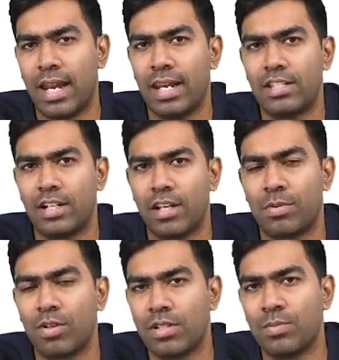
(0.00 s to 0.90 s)
LH and you're
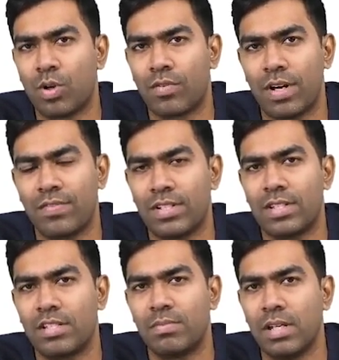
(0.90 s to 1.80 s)
producing more of an
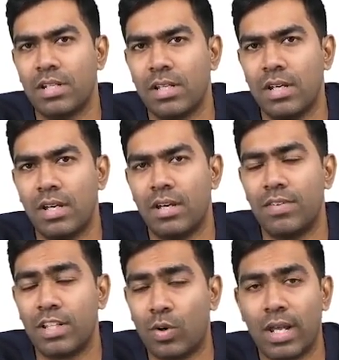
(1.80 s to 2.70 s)
FSH, means
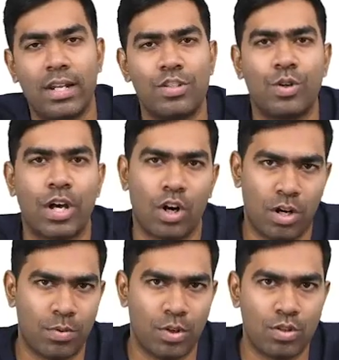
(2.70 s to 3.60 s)
without LH, you
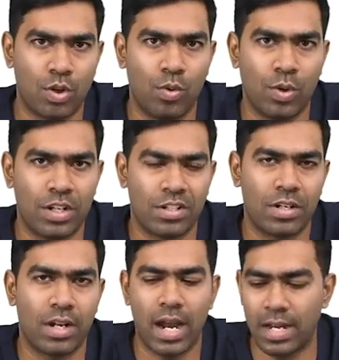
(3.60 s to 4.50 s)
cannot produce
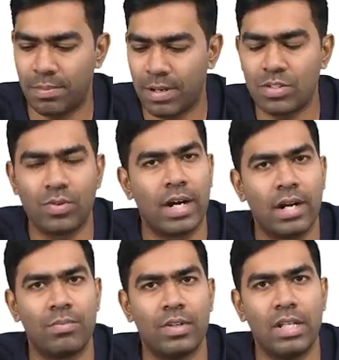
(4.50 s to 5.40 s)
ovulation and the patient will end
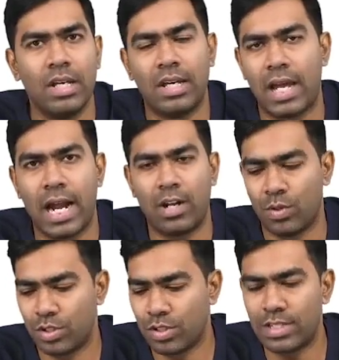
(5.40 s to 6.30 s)
up with
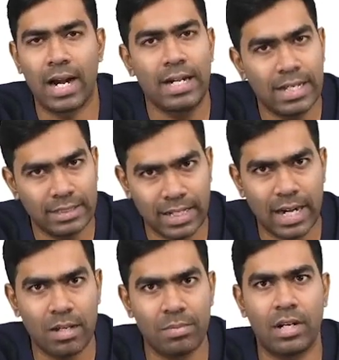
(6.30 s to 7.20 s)
anovulation. It's
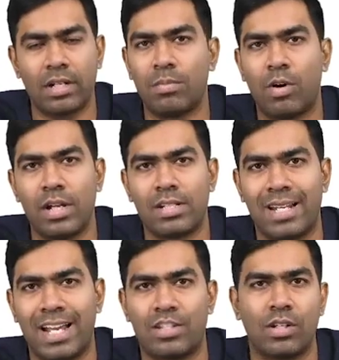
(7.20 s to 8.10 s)
understandable and the body's
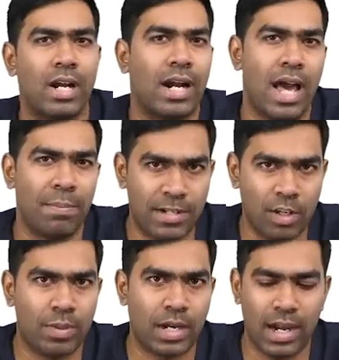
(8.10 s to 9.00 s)
natural
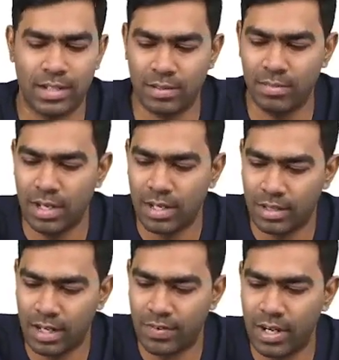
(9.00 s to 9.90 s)
adaptive mechanism
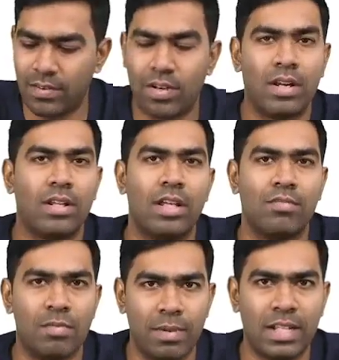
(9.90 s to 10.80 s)
that whenever the
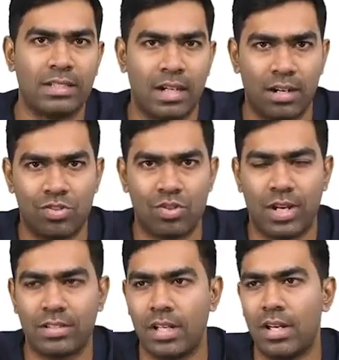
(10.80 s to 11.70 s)
woman is under
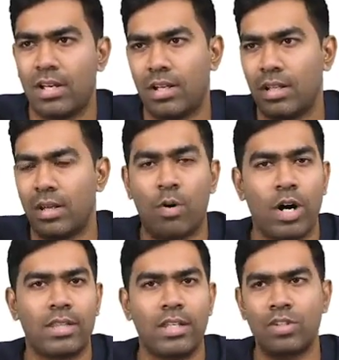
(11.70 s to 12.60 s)
stress, the
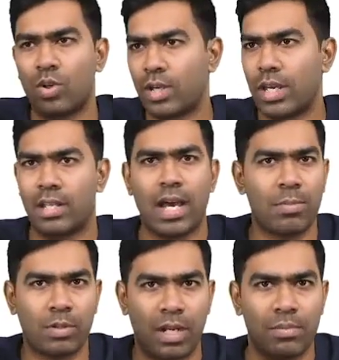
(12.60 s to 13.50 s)
body thinks, okay, the
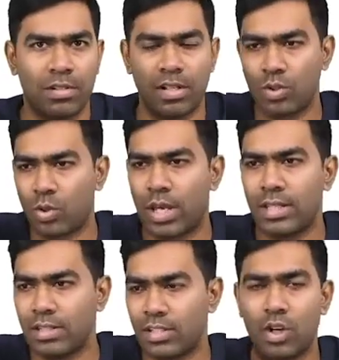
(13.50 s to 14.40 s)
hypothalamus thinks, okay,
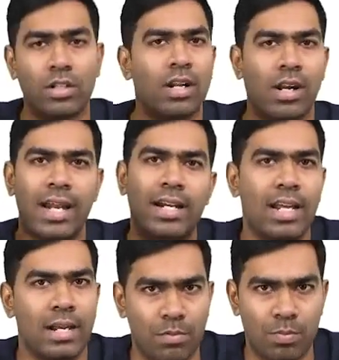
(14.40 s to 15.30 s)
this is not the right
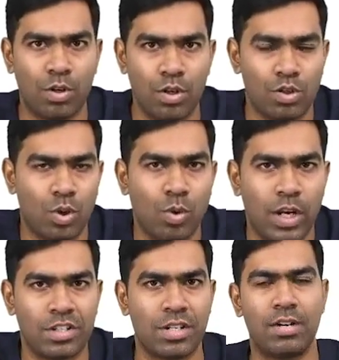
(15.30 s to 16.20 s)
time to produce
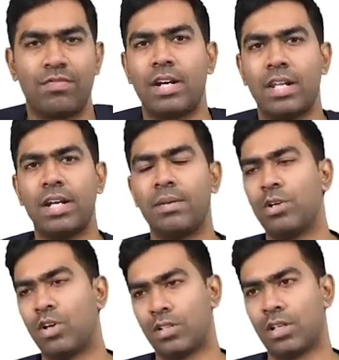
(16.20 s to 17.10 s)
ovulation and fertility
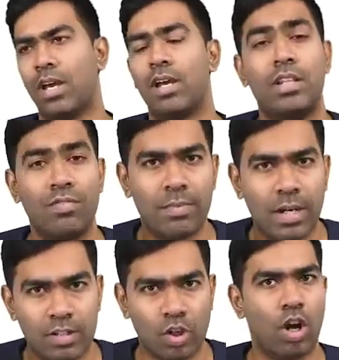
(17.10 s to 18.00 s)
because the
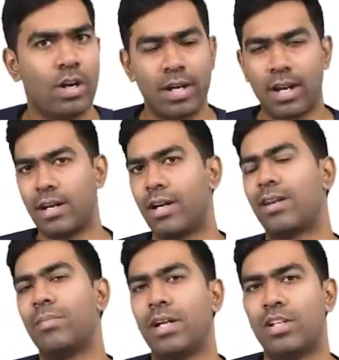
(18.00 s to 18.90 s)
woman is already under
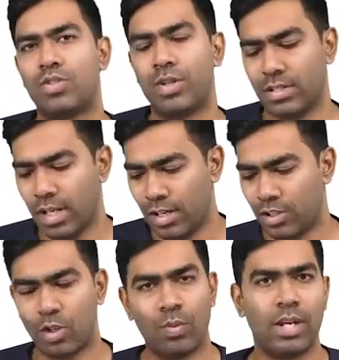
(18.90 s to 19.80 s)
tremendous stress.
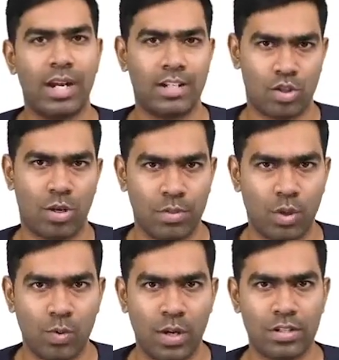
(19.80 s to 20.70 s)
So let's stop the
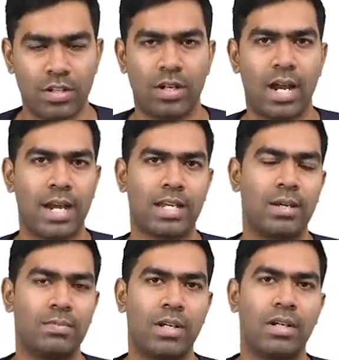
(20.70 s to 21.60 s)
ovulation and
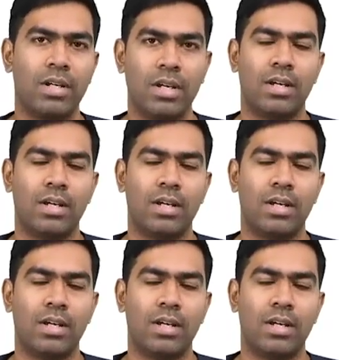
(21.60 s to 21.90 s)
keep the